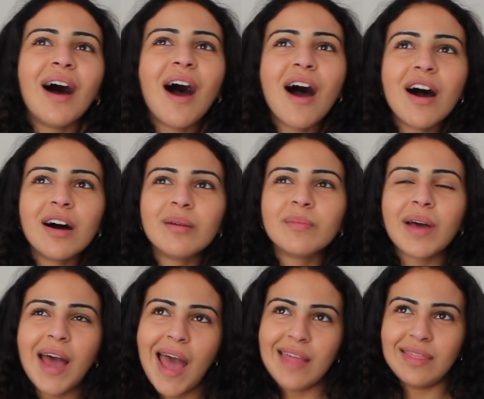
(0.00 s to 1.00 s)

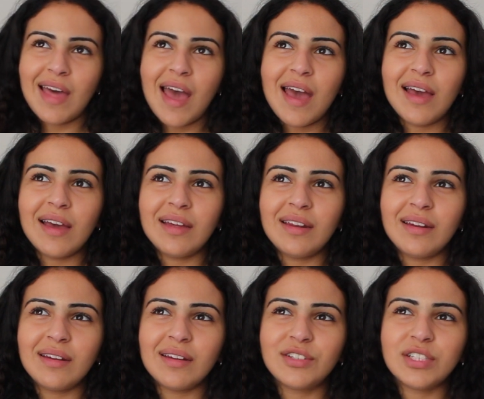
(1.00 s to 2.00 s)
And
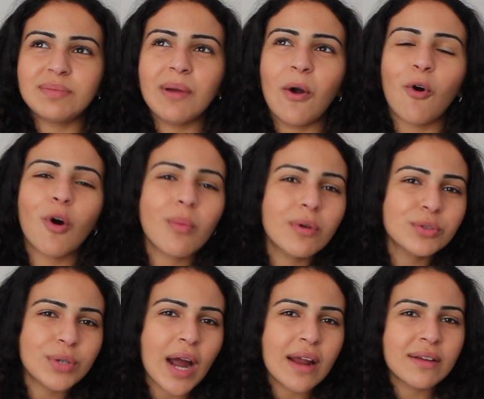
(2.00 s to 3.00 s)
then just my hormones
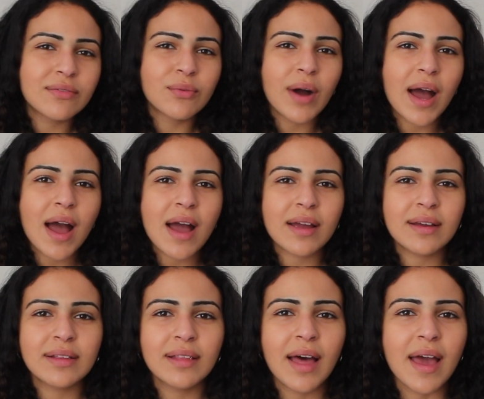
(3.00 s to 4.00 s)
were out of
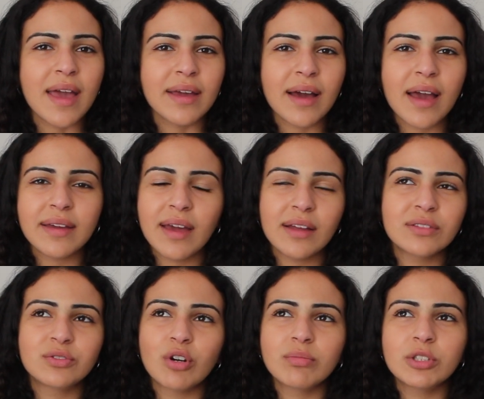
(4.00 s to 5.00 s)
whack. Like I gained
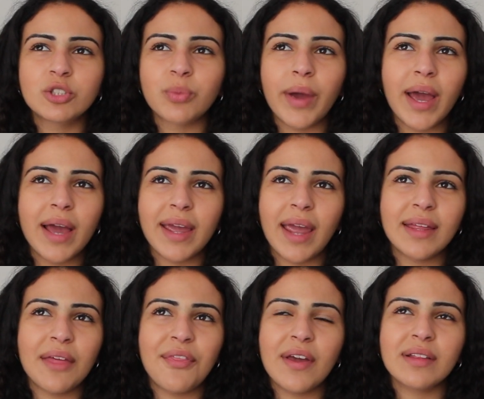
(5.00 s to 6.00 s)
so much weight. I gained,
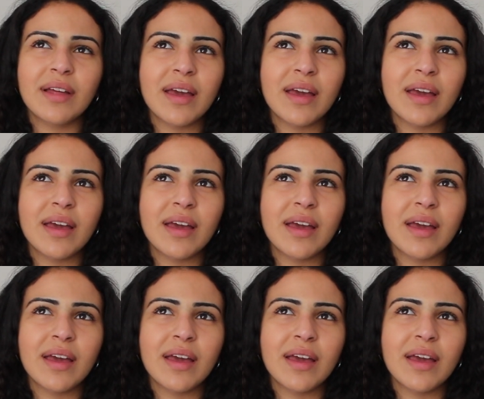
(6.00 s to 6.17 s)
I think